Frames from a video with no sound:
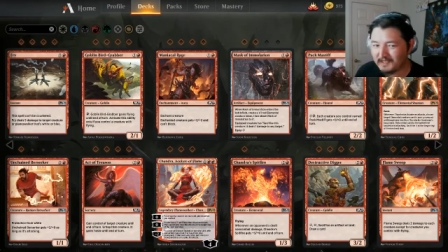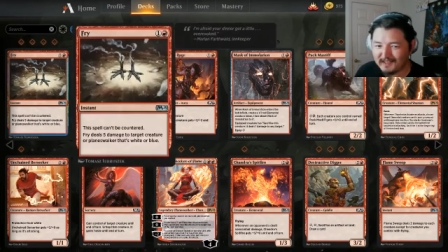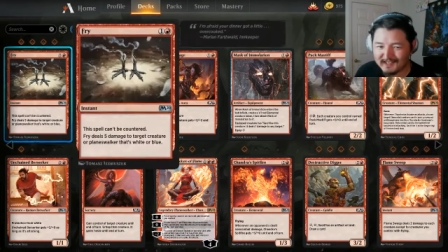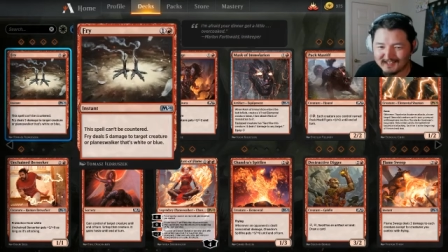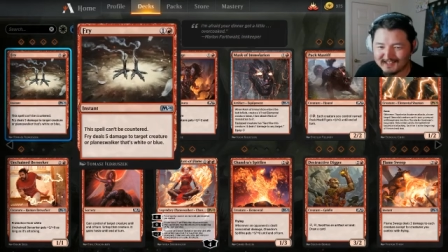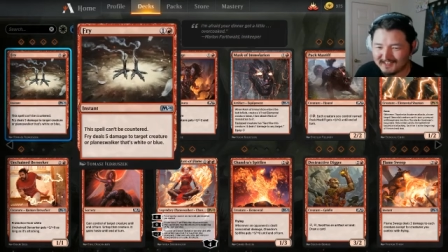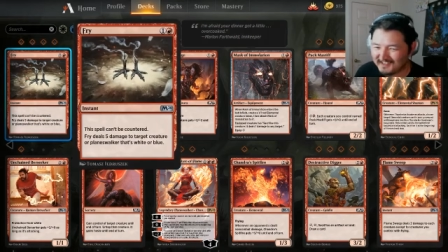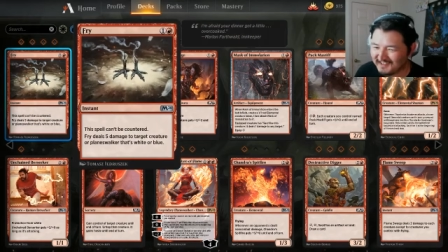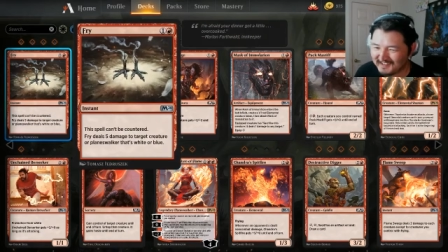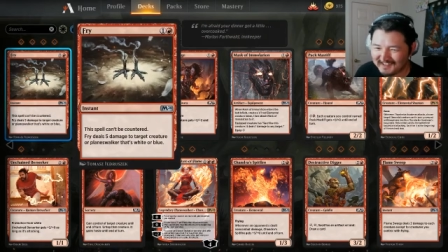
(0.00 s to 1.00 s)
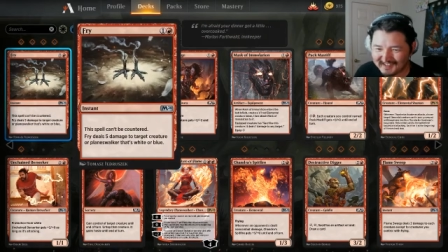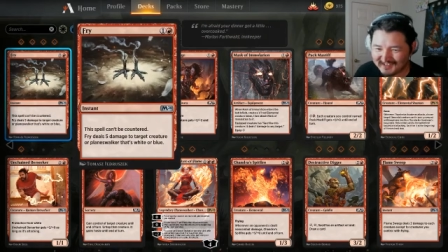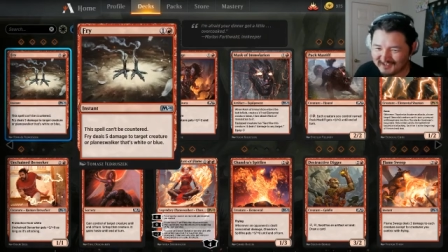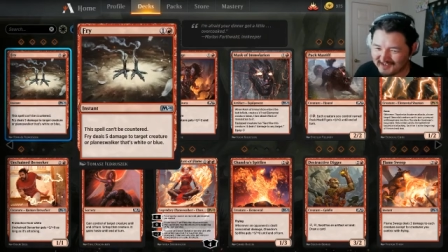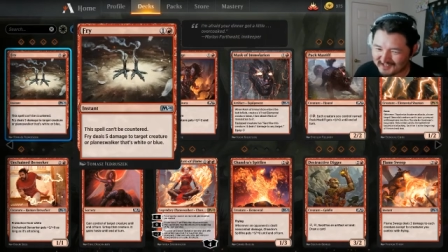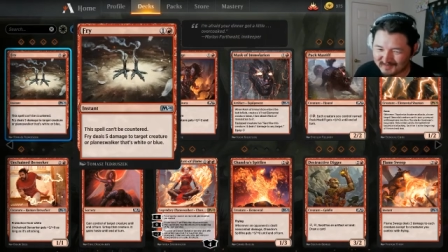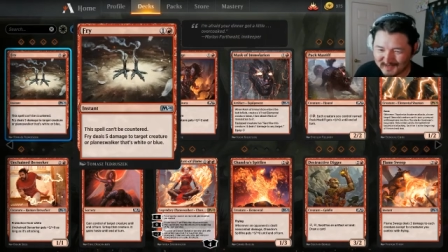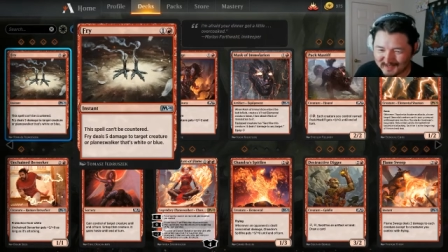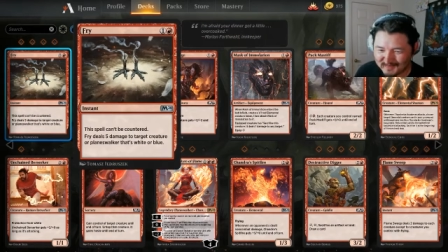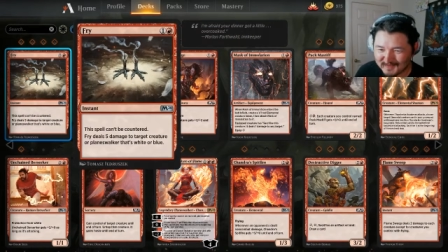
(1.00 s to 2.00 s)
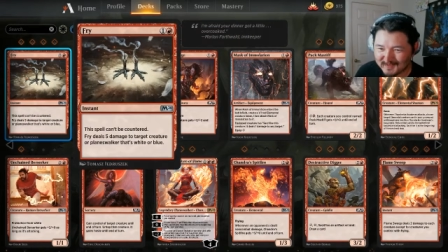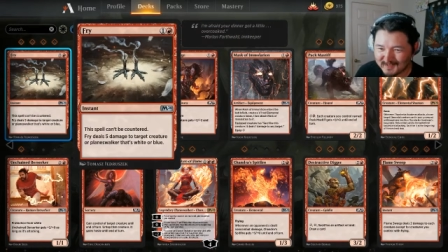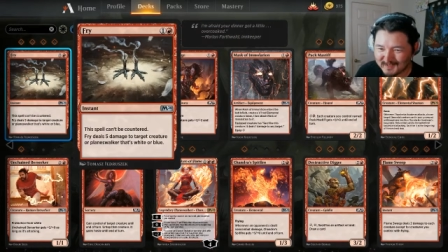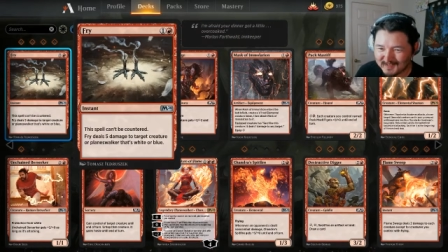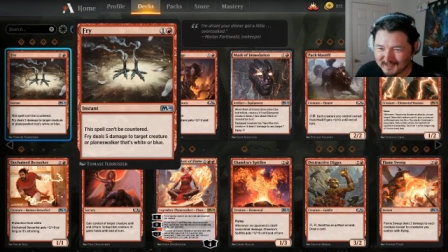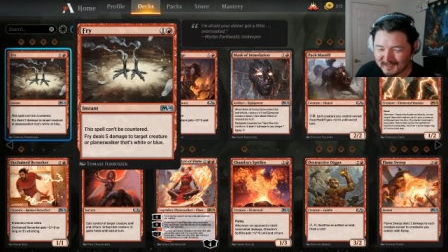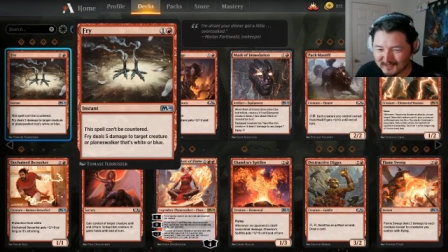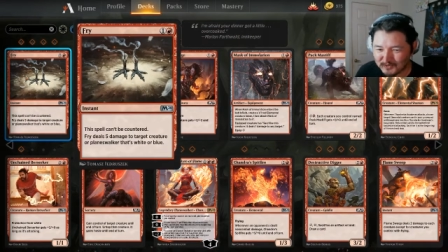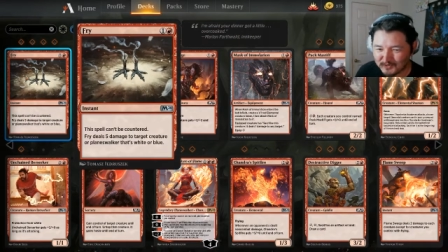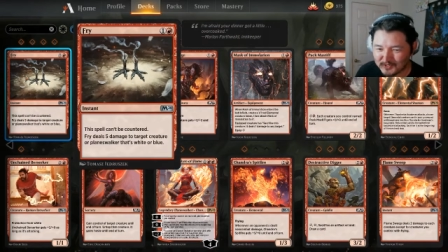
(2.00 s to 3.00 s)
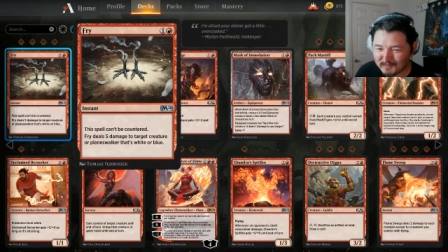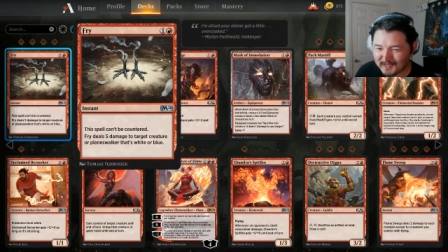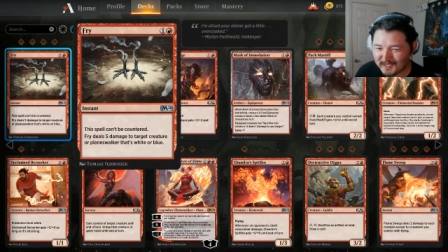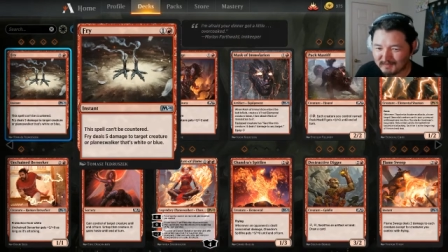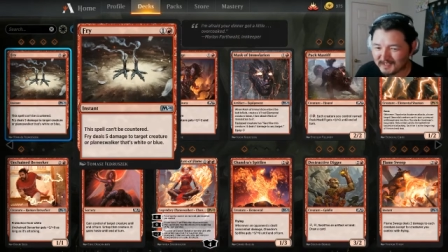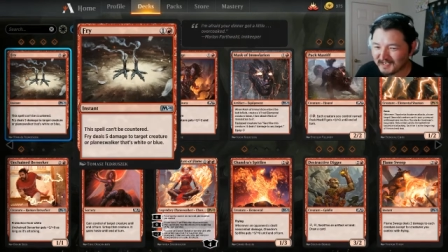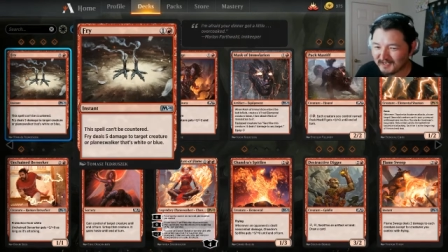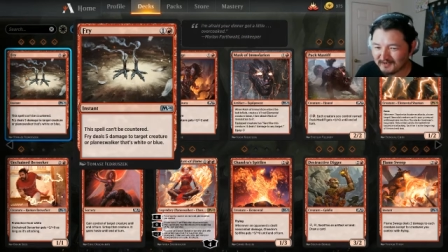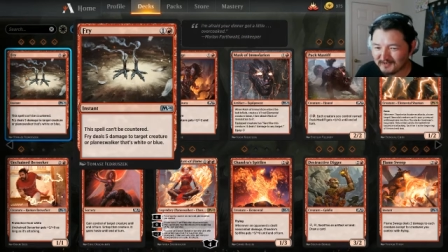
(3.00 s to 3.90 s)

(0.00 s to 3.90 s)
that cracks me up. 2-drop can't be countered,